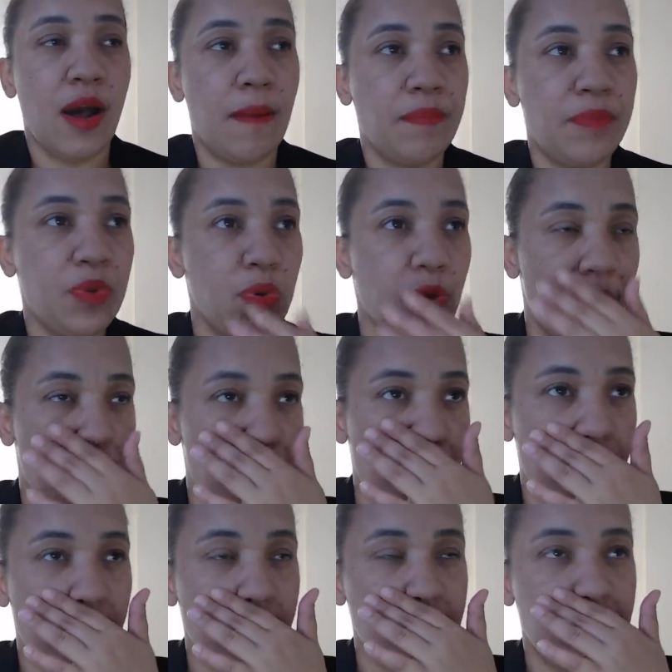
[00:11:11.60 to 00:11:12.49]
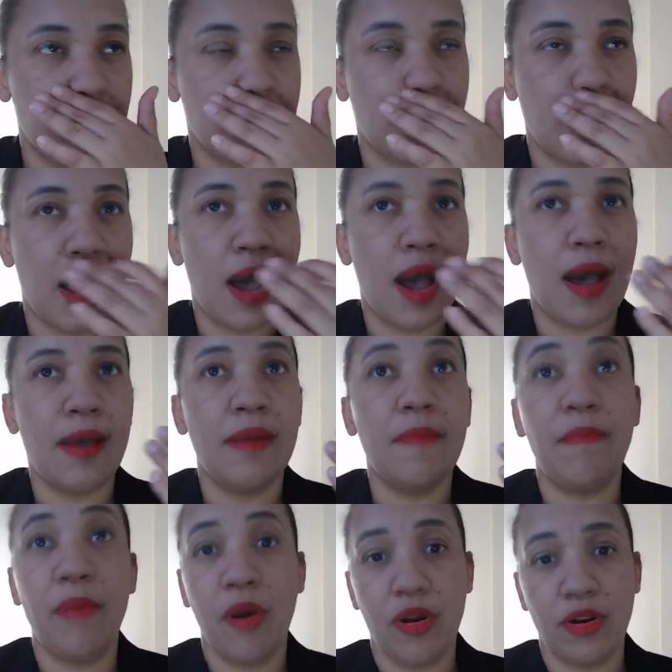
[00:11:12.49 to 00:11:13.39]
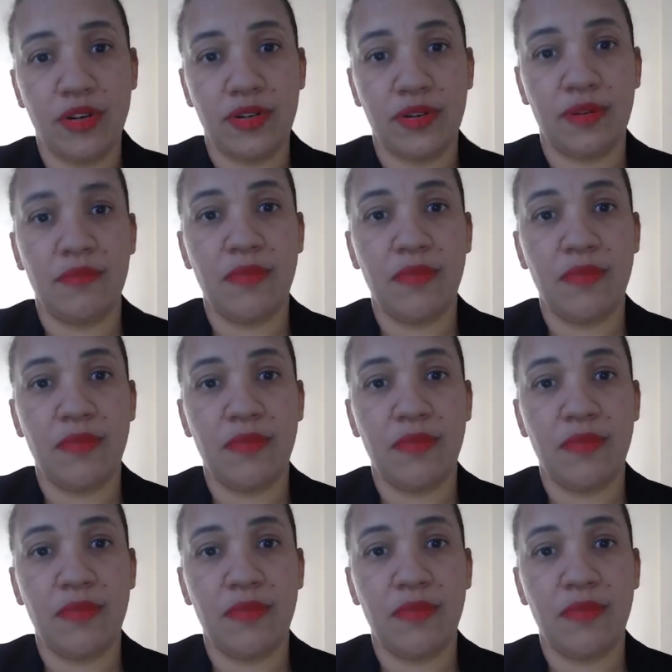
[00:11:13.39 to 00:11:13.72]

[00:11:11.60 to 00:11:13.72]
to event in person.